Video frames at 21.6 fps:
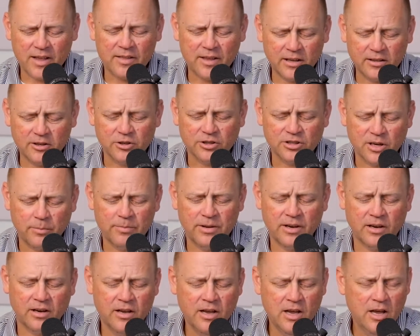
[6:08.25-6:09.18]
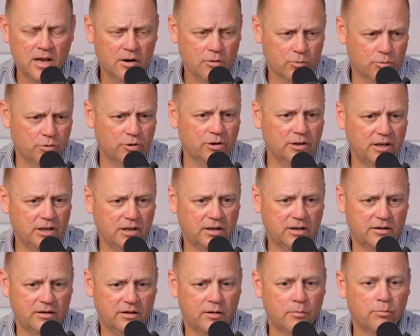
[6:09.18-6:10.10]
think there's something
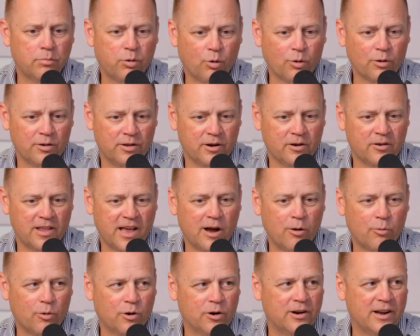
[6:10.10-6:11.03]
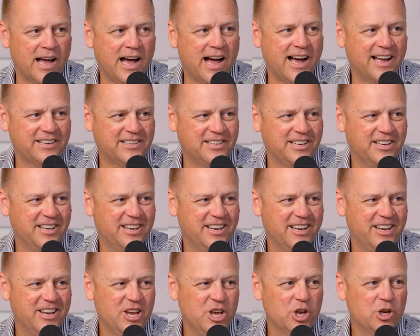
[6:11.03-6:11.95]
really important there that we're not
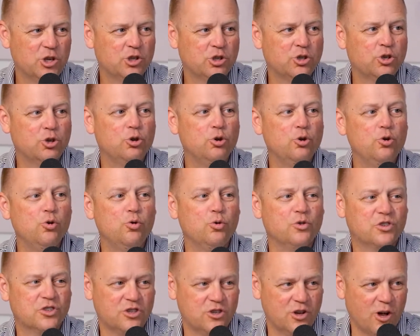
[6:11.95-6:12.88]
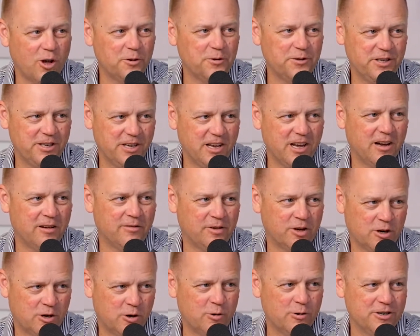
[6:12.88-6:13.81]
too salty of
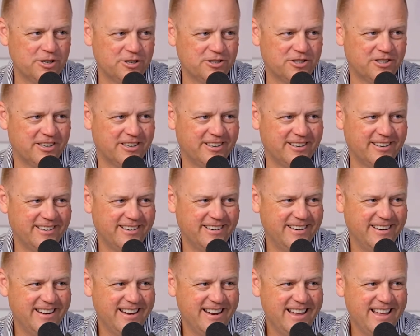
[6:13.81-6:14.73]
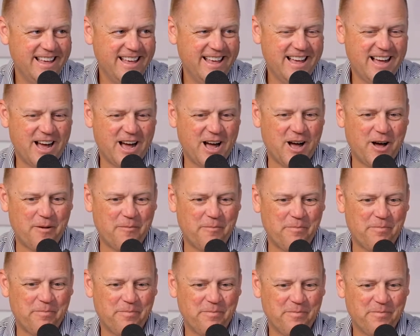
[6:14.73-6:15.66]
a Christian,
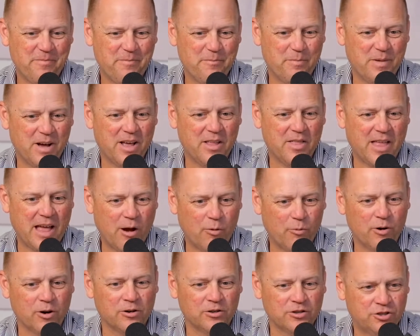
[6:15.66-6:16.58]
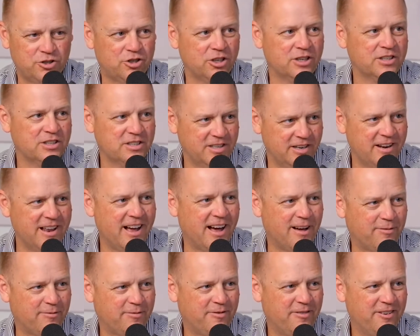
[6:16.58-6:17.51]
but that we're just
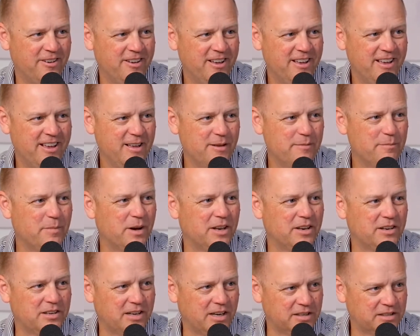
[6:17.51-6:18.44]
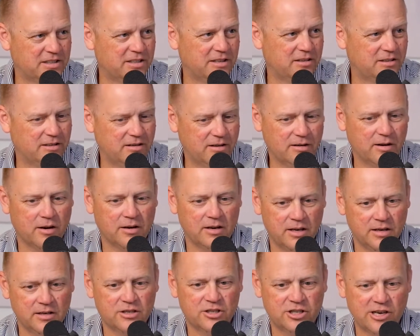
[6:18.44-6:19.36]
enough. But
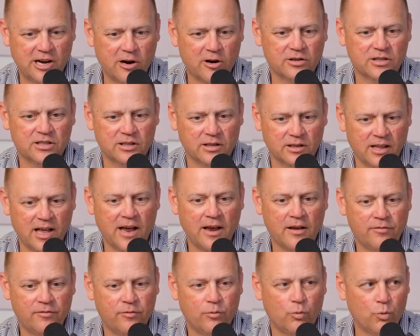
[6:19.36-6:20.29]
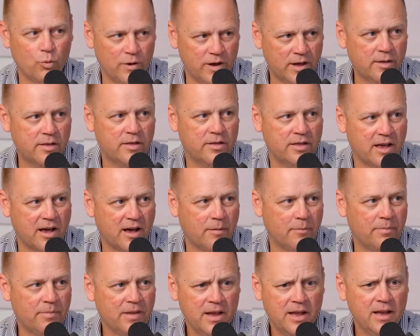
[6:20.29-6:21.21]
it shares life with
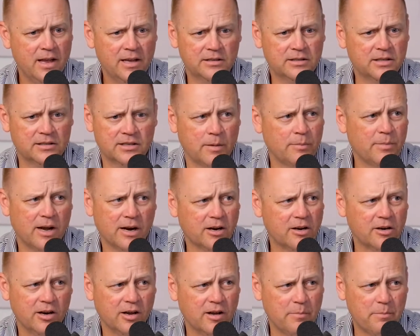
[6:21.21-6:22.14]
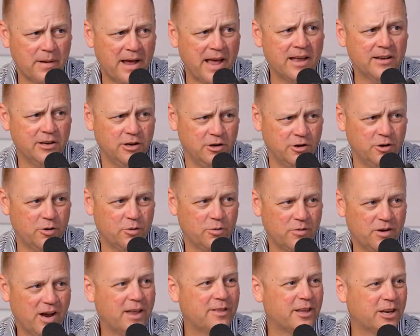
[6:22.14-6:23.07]
them and says, I'm not going to abandon
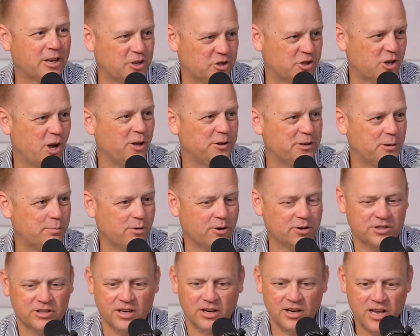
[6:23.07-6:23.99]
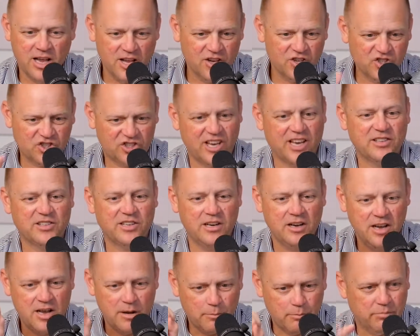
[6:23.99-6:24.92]
you. I think a salty person says
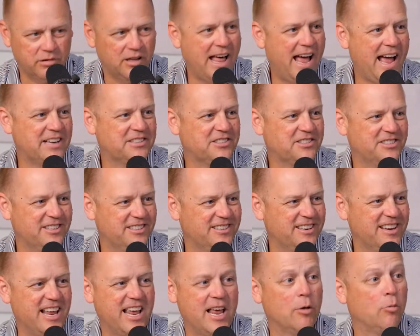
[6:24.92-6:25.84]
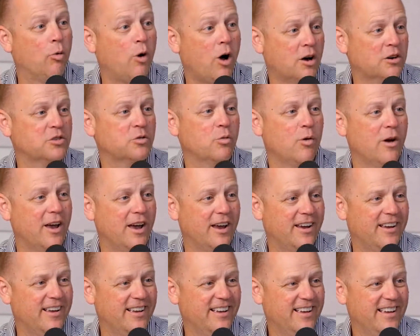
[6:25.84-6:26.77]
it, blasts it, and walks
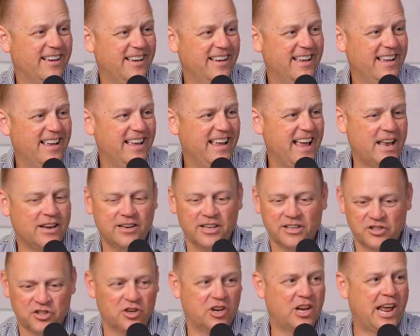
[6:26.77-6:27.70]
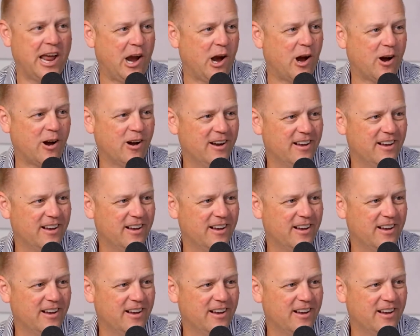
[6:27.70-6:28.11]
away and doesn't care.